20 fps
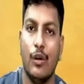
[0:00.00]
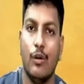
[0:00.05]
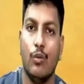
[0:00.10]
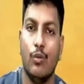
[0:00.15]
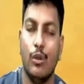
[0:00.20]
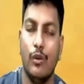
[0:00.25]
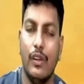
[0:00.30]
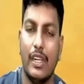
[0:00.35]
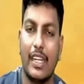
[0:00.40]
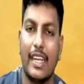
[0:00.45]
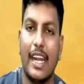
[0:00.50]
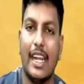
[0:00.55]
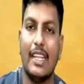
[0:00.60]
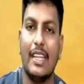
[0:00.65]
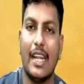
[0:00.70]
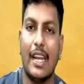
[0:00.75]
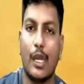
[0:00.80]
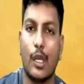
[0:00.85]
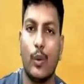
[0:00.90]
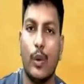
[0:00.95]
We will get
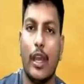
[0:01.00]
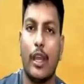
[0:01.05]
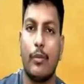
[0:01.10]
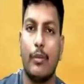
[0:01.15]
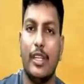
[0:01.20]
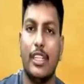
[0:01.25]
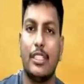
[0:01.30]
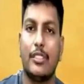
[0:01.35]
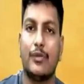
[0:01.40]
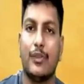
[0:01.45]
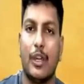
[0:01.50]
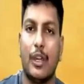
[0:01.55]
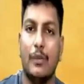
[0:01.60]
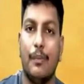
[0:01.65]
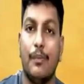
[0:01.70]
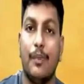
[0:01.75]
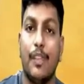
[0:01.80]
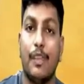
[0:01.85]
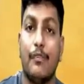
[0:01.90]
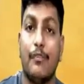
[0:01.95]
the requirements
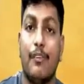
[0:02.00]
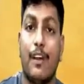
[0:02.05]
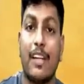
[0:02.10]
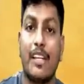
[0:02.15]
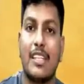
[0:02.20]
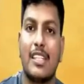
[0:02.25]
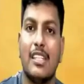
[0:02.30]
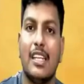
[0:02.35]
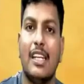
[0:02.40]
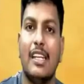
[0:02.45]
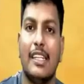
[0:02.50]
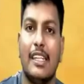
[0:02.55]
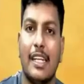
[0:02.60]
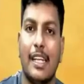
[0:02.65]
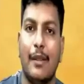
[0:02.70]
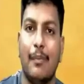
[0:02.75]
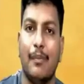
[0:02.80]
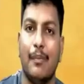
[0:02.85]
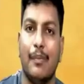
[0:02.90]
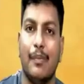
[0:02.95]
from functional
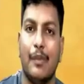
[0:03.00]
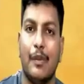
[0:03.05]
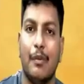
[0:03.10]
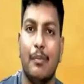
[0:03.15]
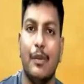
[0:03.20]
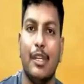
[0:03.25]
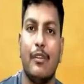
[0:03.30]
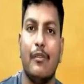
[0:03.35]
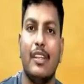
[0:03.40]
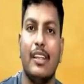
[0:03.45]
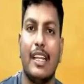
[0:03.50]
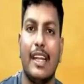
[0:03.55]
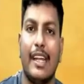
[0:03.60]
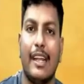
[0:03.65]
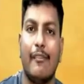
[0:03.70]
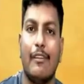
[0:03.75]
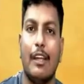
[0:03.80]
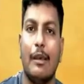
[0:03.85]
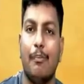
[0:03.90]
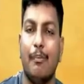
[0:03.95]
team. Between the
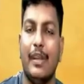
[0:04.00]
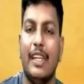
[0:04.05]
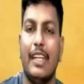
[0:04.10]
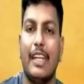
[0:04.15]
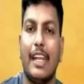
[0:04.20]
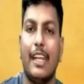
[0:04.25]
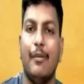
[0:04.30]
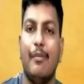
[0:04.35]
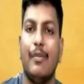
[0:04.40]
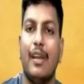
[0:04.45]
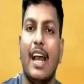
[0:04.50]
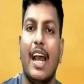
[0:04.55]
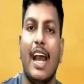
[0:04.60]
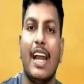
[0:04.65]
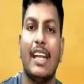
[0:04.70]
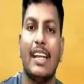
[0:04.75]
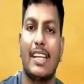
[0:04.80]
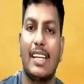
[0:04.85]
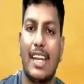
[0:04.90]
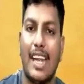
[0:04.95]
development team
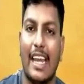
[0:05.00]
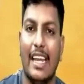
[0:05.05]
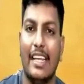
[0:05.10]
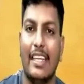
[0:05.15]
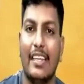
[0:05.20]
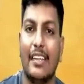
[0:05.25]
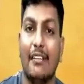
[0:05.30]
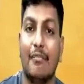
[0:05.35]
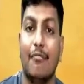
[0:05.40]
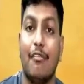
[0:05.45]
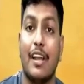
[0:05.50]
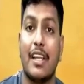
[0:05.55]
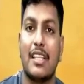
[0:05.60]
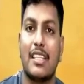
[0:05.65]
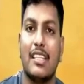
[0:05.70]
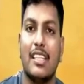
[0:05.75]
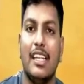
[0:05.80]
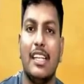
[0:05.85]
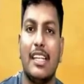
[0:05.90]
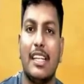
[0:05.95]
and the client,
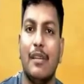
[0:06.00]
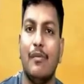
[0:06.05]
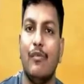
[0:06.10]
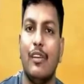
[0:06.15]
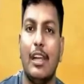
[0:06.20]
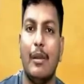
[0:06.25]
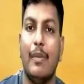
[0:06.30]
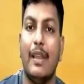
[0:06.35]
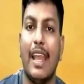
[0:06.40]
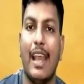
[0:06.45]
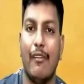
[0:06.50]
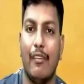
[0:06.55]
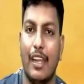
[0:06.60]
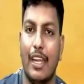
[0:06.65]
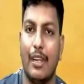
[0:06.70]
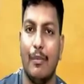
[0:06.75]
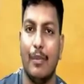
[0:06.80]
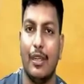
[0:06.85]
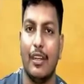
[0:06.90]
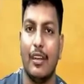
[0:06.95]
functional team will be
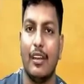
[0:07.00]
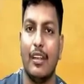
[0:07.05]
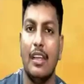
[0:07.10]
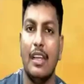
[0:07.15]
available.